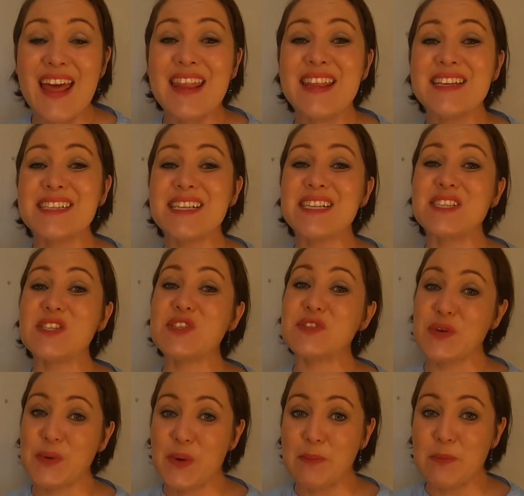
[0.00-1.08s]
This is
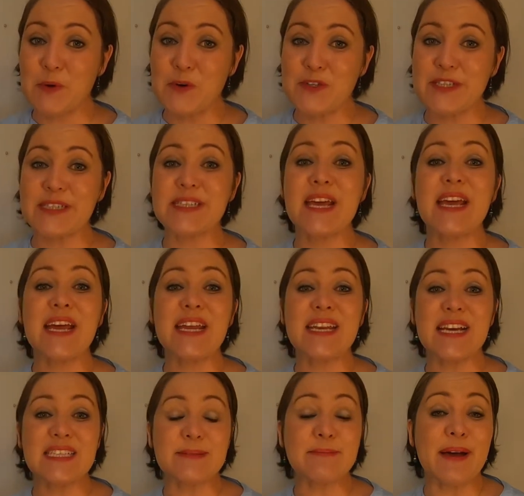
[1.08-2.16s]
so important. It
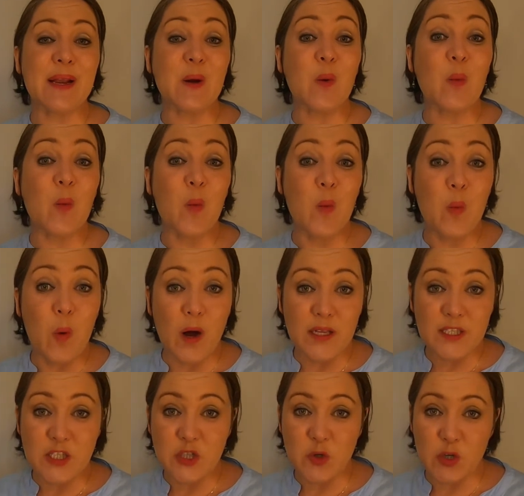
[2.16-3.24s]
doesn't matter
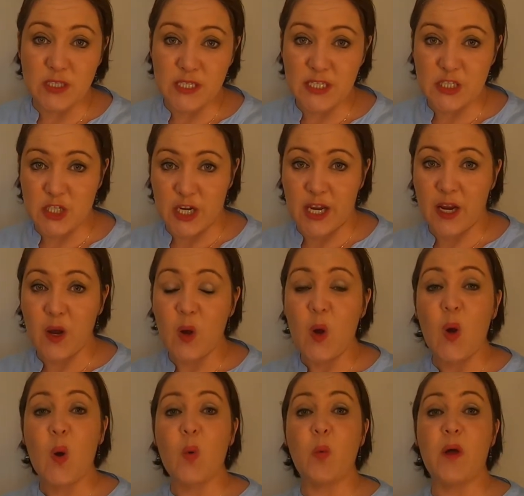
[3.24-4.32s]
what you are teaching,
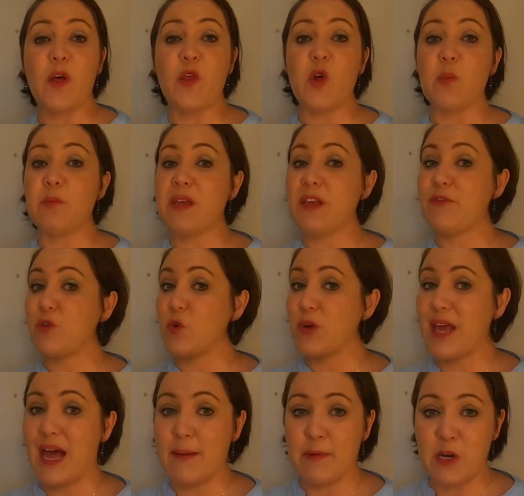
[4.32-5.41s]
whether it be
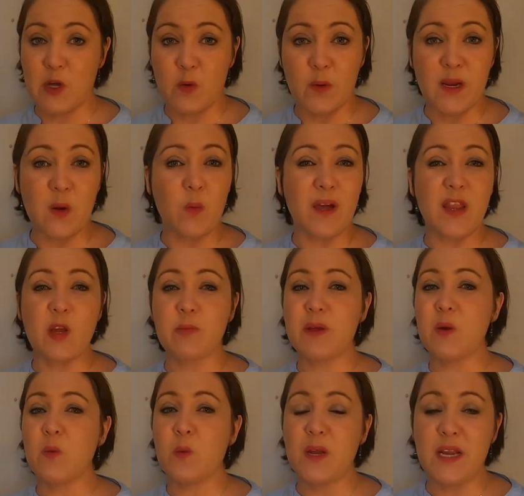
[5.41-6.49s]
vocabulary, whether it
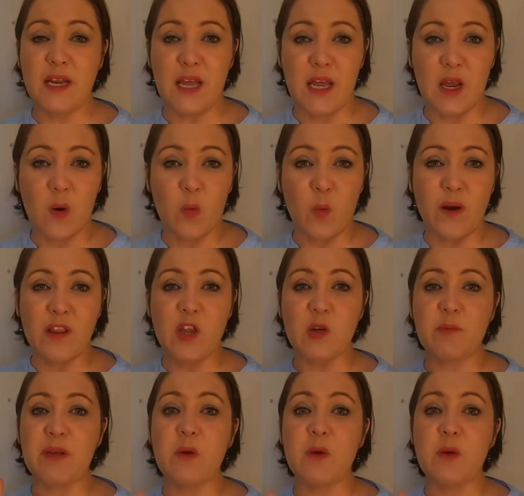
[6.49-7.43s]
be reading, whether it